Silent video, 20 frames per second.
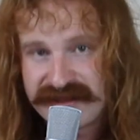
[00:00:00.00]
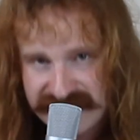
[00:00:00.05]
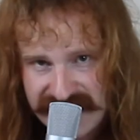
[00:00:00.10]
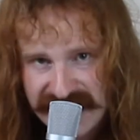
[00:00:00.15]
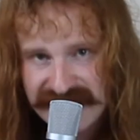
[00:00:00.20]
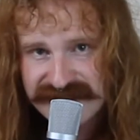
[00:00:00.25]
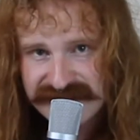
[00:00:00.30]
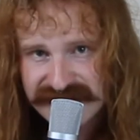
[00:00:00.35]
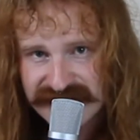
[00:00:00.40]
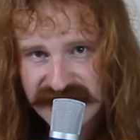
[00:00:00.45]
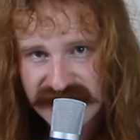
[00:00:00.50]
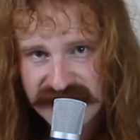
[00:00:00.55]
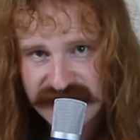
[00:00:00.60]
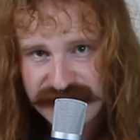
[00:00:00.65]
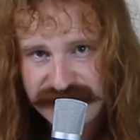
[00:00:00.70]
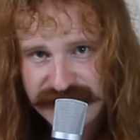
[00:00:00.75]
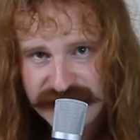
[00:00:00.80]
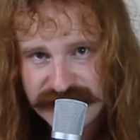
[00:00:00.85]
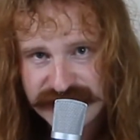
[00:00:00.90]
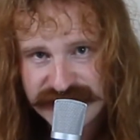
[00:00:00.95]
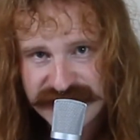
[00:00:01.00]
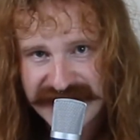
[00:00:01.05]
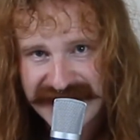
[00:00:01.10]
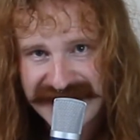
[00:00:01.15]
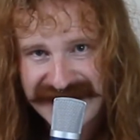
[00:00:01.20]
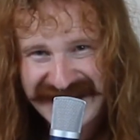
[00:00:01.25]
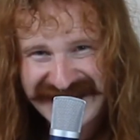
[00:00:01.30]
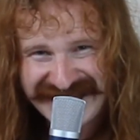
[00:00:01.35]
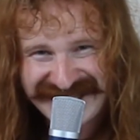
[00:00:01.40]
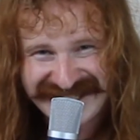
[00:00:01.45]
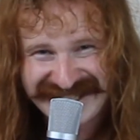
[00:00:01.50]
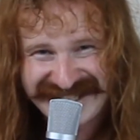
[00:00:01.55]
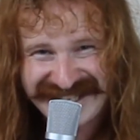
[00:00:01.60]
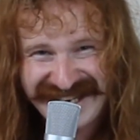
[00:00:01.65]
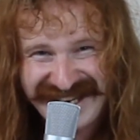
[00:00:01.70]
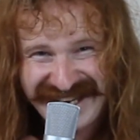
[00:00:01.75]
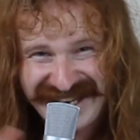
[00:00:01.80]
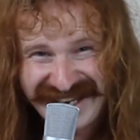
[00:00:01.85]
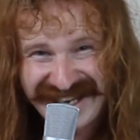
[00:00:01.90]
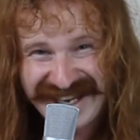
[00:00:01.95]
That's the kind of fusion I like to
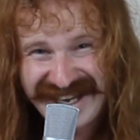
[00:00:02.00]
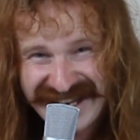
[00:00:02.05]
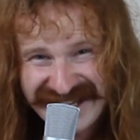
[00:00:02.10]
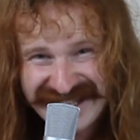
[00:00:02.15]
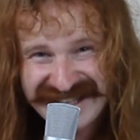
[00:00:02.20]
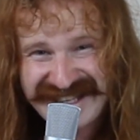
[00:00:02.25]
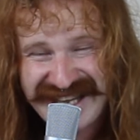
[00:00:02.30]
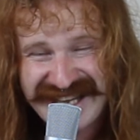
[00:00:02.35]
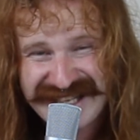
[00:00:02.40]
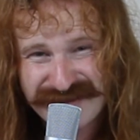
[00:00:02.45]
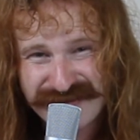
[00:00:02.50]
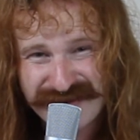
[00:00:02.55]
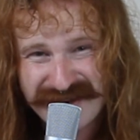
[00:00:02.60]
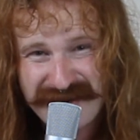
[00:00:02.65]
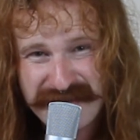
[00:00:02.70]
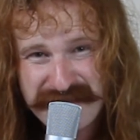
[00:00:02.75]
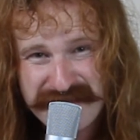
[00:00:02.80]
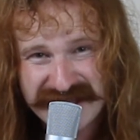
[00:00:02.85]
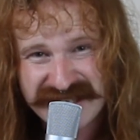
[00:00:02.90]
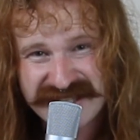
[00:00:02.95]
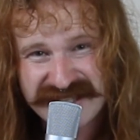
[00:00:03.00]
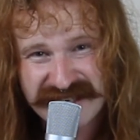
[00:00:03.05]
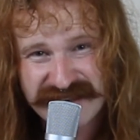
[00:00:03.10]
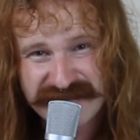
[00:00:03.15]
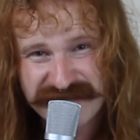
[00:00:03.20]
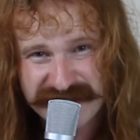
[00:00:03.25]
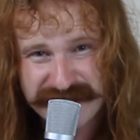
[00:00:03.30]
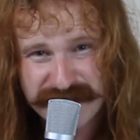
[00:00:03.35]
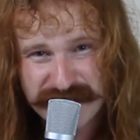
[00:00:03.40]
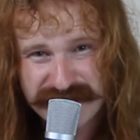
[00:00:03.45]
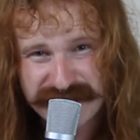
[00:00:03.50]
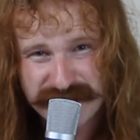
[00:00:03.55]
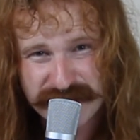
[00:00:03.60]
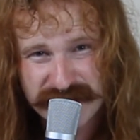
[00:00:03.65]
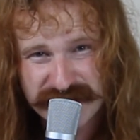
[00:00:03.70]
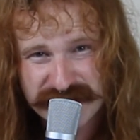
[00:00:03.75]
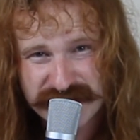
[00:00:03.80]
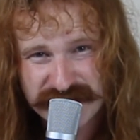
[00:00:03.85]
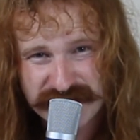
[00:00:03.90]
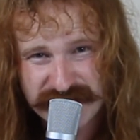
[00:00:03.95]
see. That's what I'm missing from
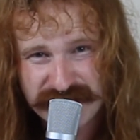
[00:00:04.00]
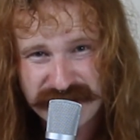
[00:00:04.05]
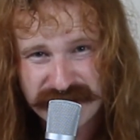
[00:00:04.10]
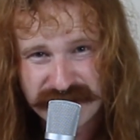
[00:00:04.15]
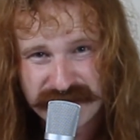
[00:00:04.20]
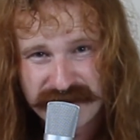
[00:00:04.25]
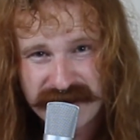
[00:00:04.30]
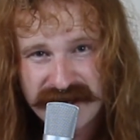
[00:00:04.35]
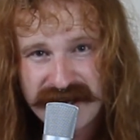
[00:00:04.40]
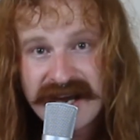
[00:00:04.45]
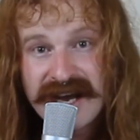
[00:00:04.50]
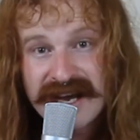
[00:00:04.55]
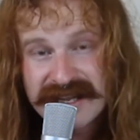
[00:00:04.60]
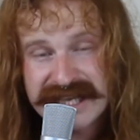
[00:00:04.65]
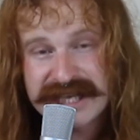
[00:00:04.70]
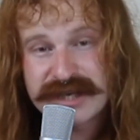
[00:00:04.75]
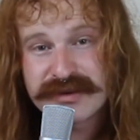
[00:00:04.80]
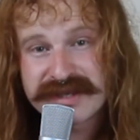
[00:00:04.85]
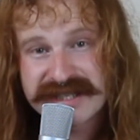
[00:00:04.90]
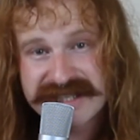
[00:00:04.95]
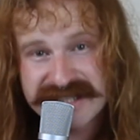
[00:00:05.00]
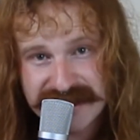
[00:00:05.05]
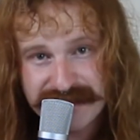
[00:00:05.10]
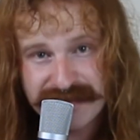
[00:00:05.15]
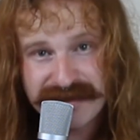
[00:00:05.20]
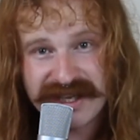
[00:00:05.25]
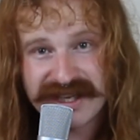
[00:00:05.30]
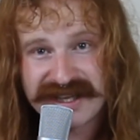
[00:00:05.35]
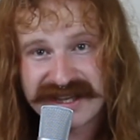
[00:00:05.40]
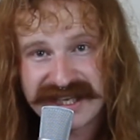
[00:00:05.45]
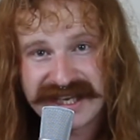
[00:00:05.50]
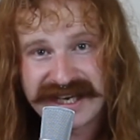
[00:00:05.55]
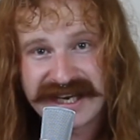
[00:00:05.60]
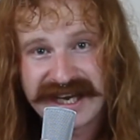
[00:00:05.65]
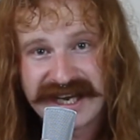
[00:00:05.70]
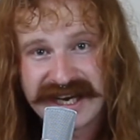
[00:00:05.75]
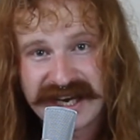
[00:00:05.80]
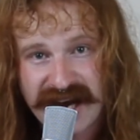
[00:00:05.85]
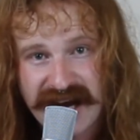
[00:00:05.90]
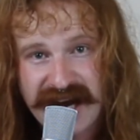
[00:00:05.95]
Overwatch 2. They do a similar thing in